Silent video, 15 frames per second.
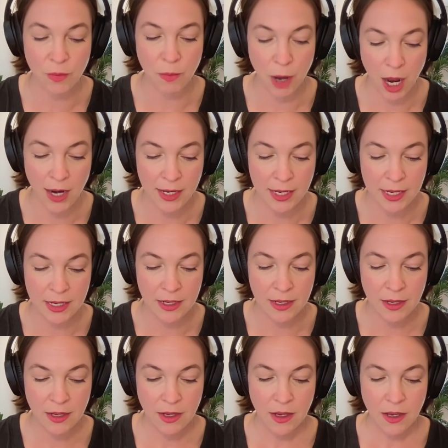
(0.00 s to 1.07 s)
the body
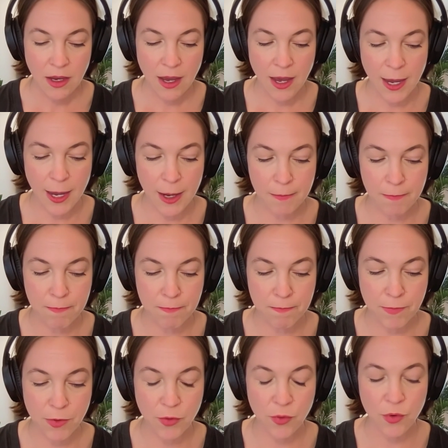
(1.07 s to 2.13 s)

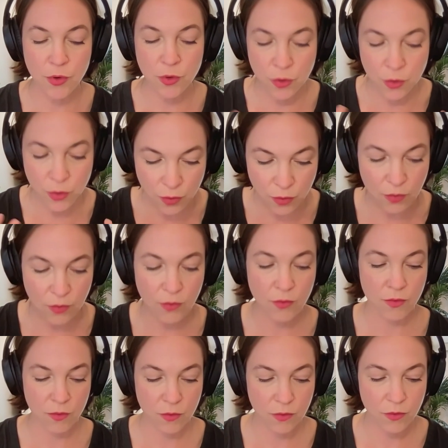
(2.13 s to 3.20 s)
through
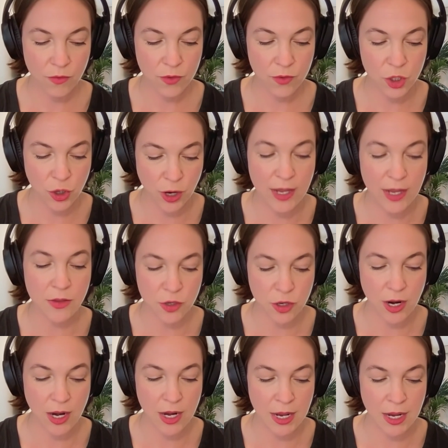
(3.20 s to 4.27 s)
strength
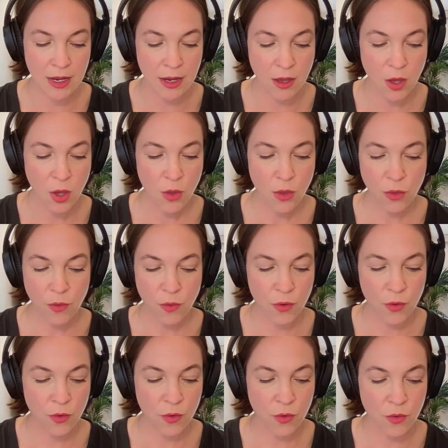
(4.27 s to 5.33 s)
training,
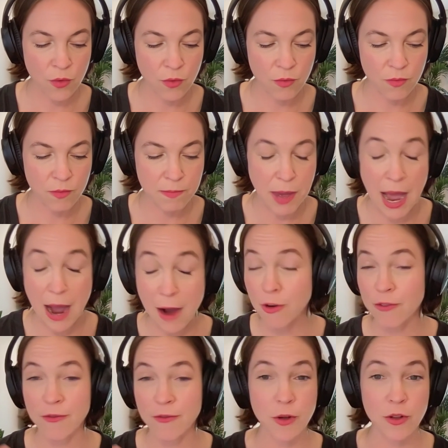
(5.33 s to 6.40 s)
through
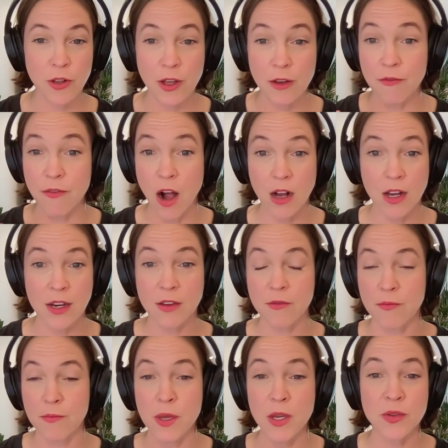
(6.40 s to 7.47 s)
powerful, evocative
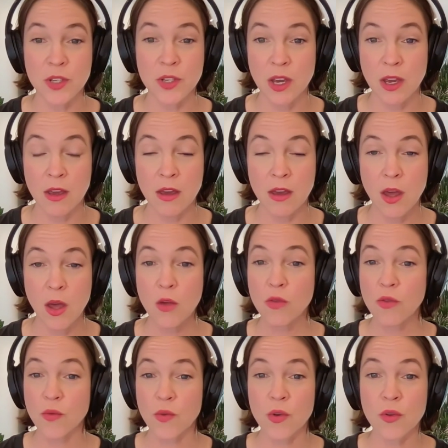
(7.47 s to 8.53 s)
music,
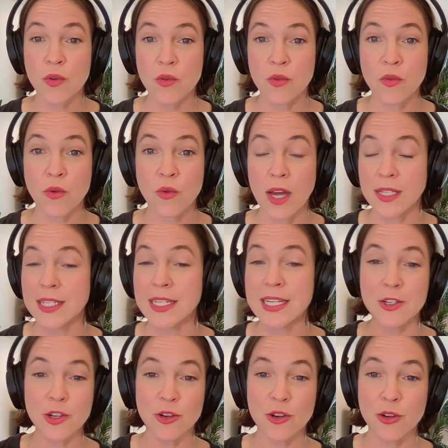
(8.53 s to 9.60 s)
through a
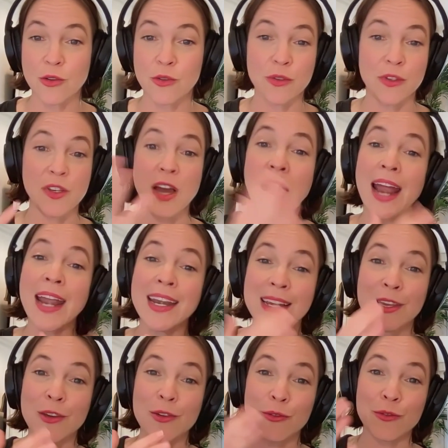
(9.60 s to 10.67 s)
teacher who's
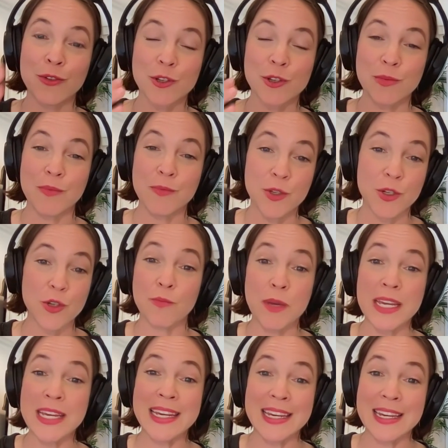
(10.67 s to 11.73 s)
guiding you to
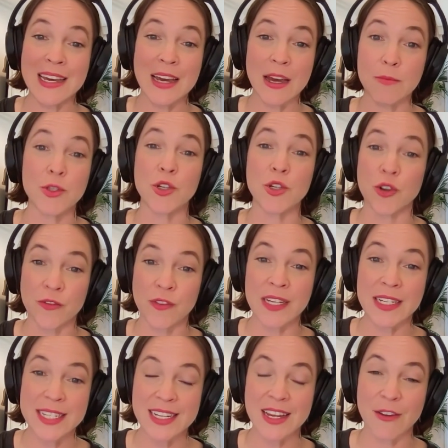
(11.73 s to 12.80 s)
be
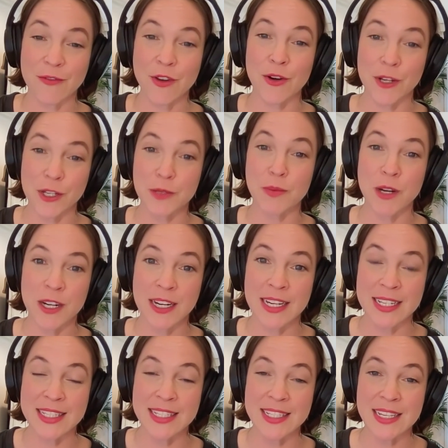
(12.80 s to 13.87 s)
observant of your
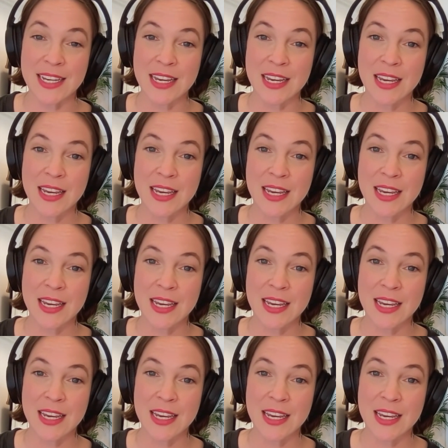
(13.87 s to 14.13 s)
experience,